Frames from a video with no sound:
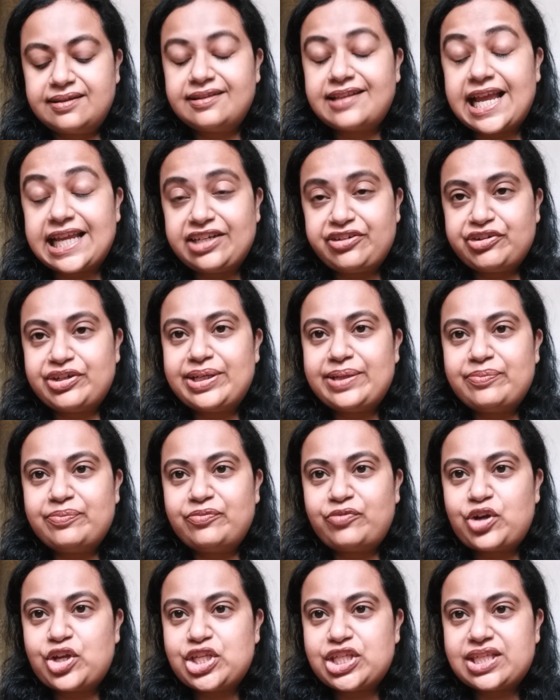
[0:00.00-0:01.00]
Night
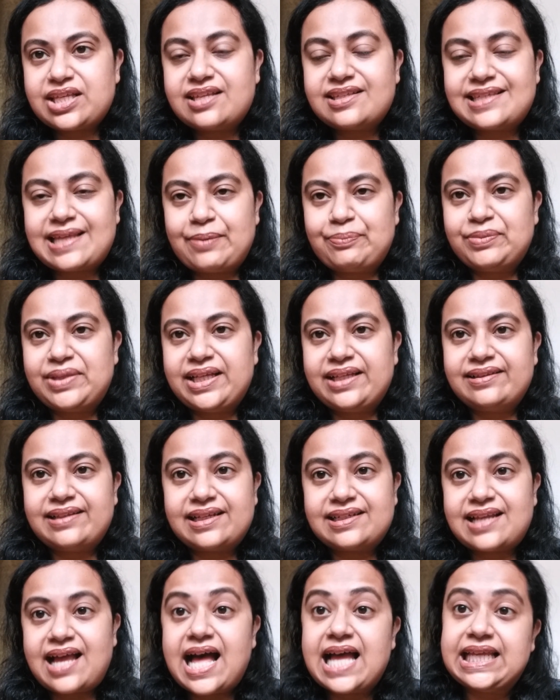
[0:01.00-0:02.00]
cream was something
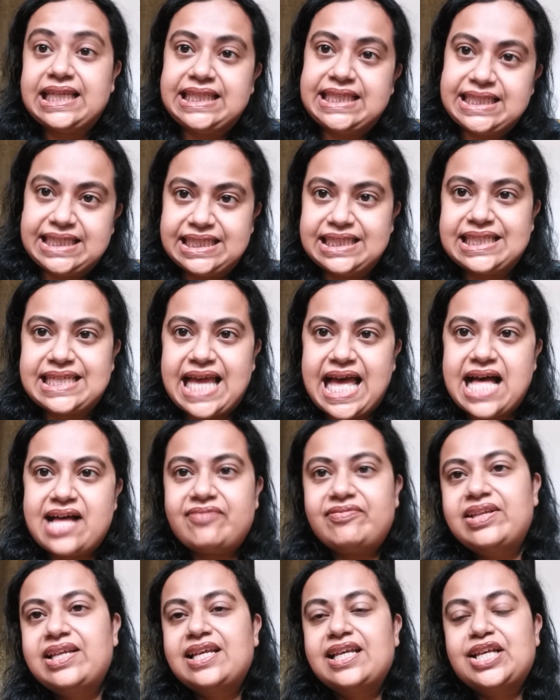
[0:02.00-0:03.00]
that I didn't
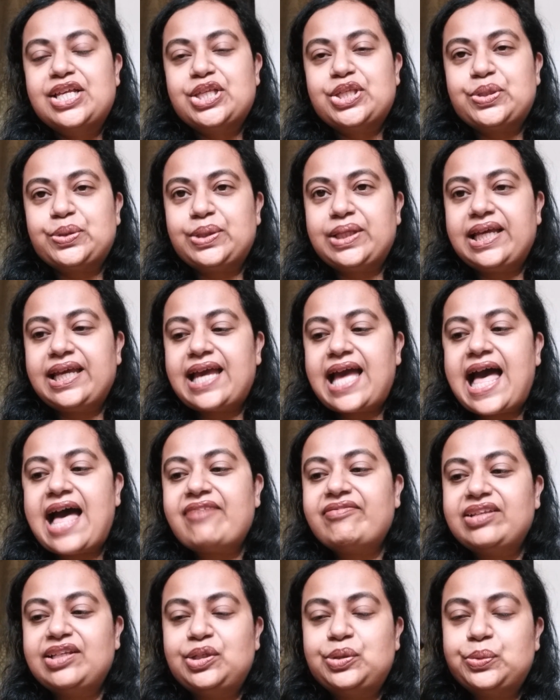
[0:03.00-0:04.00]
have, so they
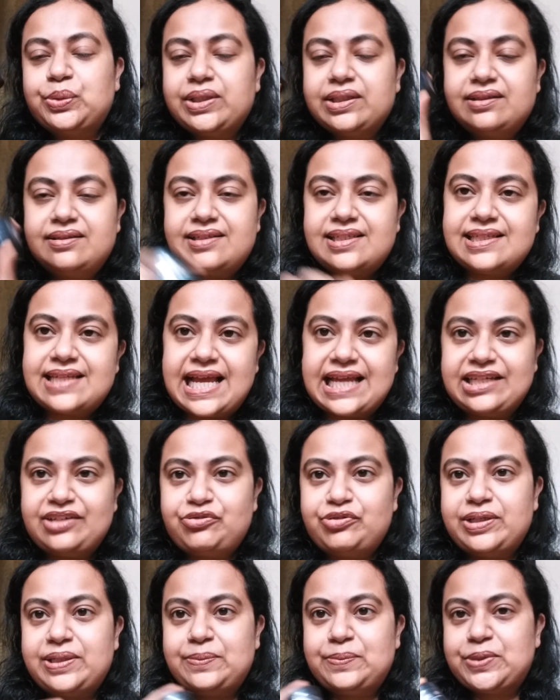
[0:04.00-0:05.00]
have included this night
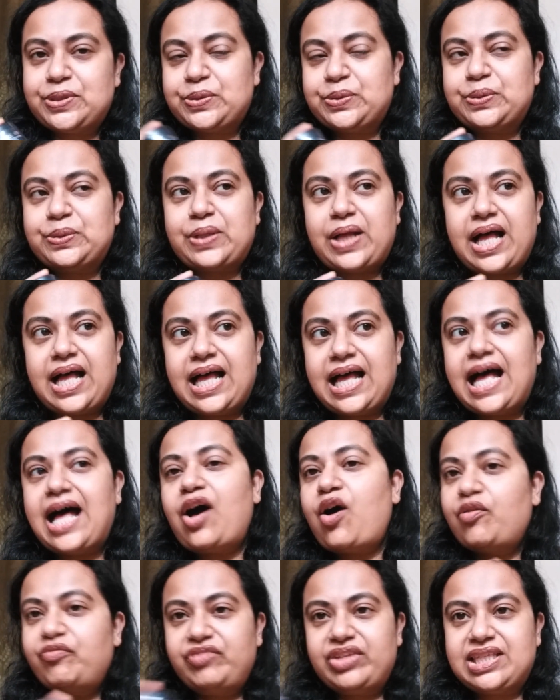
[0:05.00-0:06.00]
cream. So
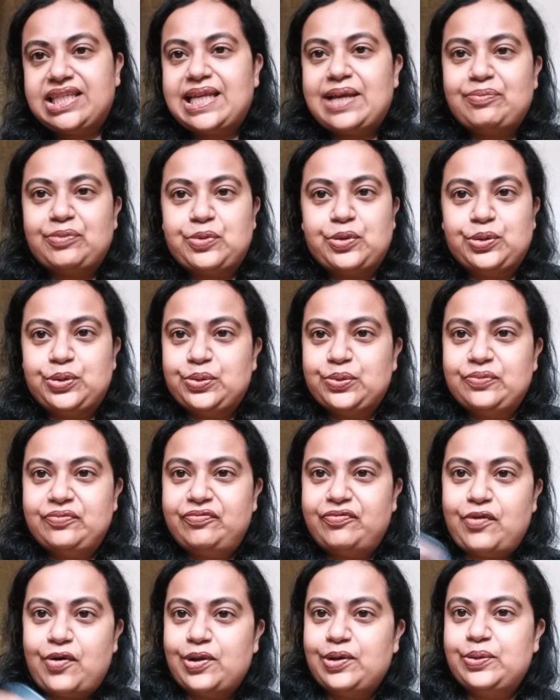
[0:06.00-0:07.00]
obviously I'm going to
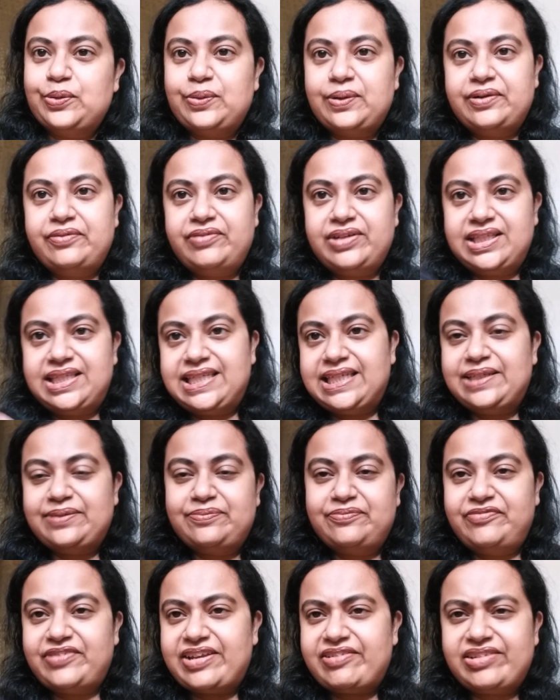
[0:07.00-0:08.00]
follow a
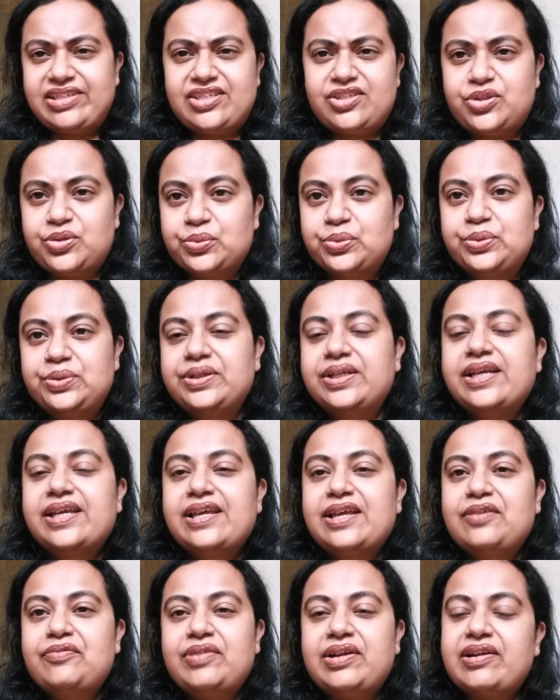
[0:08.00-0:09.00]
regime very soon
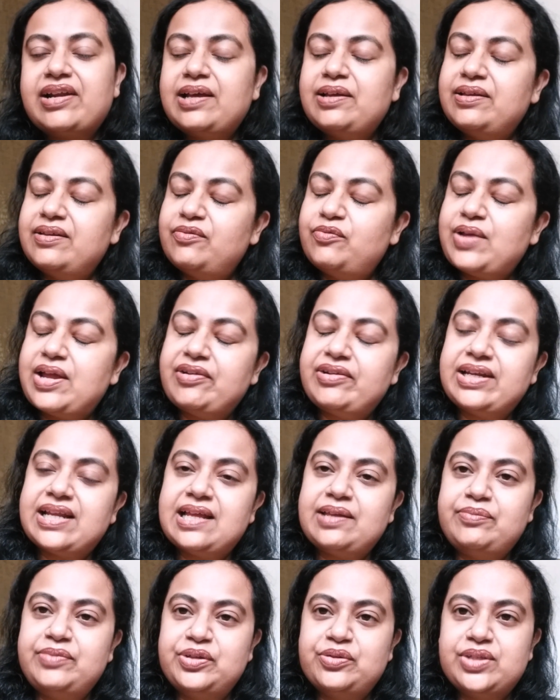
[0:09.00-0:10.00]
wherein
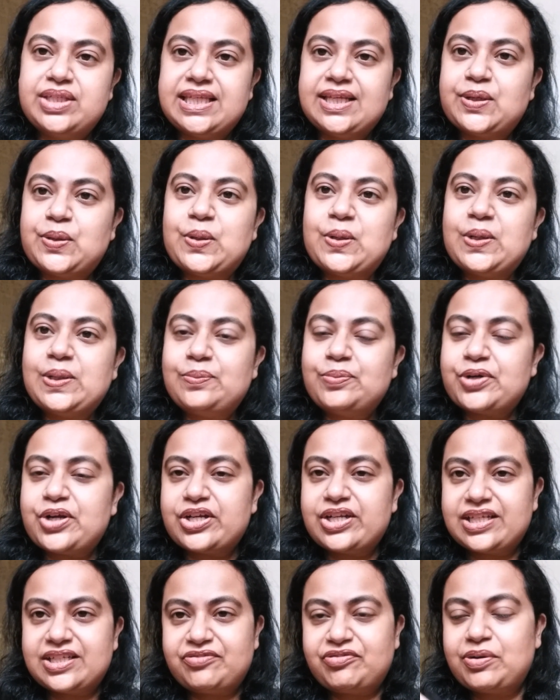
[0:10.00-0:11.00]
I am using all
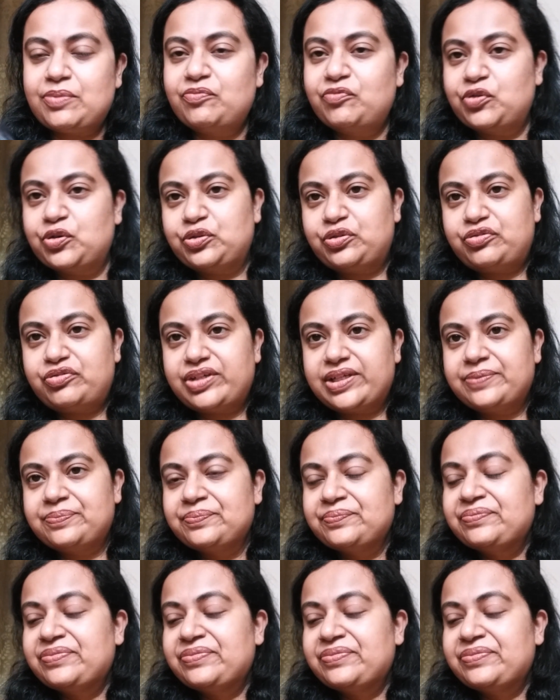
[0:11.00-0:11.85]
products from Votre.